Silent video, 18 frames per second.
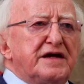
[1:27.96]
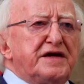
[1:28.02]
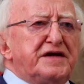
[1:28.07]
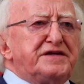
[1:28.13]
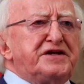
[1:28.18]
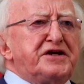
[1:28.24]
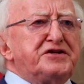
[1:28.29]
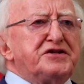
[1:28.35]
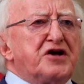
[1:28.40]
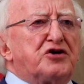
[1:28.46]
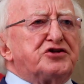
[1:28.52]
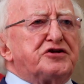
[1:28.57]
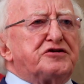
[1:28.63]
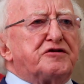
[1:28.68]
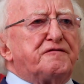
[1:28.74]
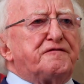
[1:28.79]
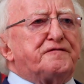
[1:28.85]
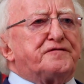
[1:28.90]
Is it not
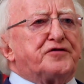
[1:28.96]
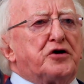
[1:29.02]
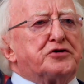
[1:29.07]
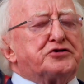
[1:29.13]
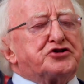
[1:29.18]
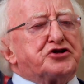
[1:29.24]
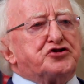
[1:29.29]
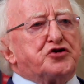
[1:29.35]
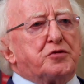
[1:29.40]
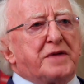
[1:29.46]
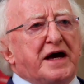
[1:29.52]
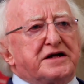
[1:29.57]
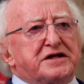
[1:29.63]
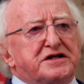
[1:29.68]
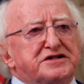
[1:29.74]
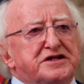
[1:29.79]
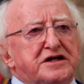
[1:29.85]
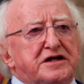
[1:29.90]
an affront to
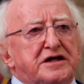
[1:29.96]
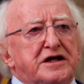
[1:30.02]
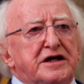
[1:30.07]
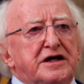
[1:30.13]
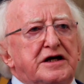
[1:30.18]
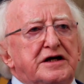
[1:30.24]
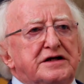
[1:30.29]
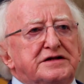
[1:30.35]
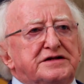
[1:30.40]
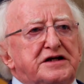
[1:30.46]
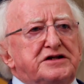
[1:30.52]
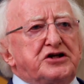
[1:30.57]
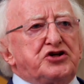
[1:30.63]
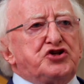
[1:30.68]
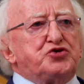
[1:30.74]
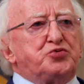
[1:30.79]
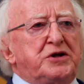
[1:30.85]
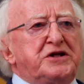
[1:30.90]
humanity that
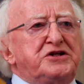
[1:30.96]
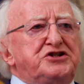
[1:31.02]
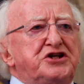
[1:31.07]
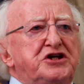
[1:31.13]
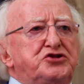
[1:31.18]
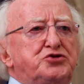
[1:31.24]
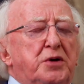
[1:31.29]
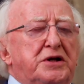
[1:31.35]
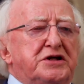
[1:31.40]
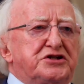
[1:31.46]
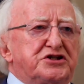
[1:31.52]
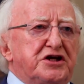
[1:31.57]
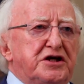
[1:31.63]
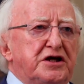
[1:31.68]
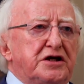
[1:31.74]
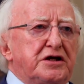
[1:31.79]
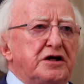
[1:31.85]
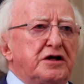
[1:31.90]
in
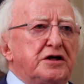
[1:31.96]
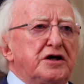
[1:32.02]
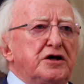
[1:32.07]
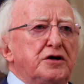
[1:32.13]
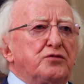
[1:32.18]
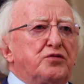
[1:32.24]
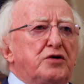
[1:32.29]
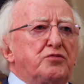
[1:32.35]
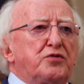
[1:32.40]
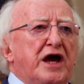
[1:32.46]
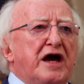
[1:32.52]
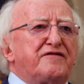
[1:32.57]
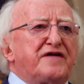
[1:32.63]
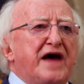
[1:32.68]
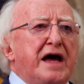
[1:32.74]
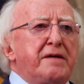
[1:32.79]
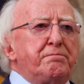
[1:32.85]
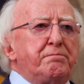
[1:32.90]
2020, when we
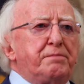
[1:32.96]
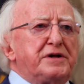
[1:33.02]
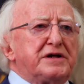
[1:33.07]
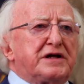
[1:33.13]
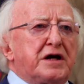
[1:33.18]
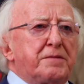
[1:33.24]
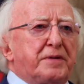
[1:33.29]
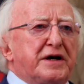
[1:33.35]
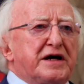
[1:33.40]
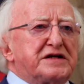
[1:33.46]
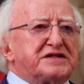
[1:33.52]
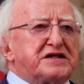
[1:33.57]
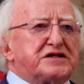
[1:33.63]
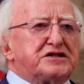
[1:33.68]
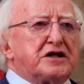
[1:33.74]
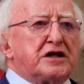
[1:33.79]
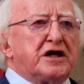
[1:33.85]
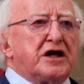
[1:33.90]
have ample
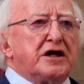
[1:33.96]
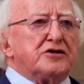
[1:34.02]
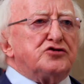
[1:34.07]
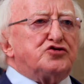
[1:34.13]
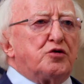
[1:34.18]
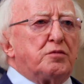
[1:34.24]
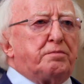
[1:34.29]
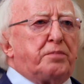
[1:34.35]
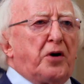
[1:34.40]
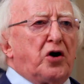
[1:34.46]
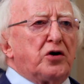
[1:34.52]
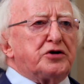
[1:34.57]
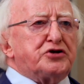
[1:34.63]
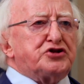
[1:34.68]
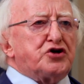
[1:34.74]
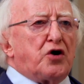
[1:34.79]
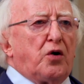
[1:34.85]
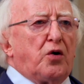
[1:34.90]
capacity to
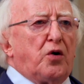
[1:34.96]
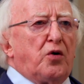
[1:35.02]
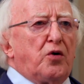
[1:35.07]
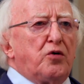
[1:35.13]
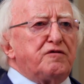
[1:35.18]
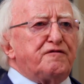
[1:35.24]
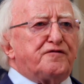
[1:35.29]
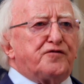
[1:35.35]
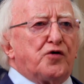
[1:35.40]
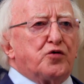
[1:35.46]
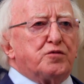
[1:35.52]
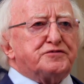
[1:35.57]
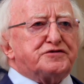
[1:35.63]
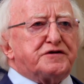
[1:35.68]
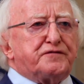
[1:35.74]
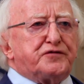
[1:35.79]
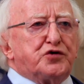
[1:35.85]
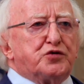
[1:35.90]
abolish all
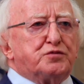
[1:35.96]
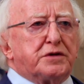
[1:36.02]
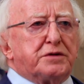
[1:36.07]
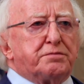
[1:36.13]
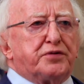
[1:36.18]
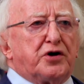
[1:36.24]
forms of human